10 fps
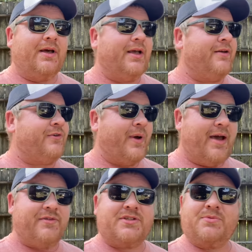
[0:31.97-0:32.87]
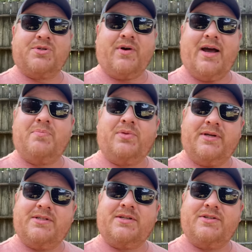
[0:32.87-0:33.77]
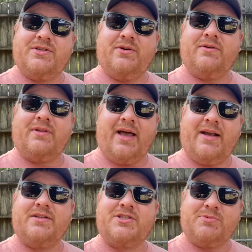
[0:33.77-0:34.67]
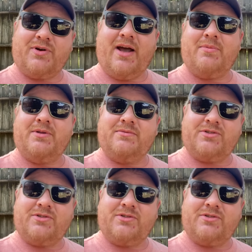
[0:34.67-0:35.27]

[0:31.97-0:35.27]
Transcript: if you haven't subscribed, please consider liking, subscribing,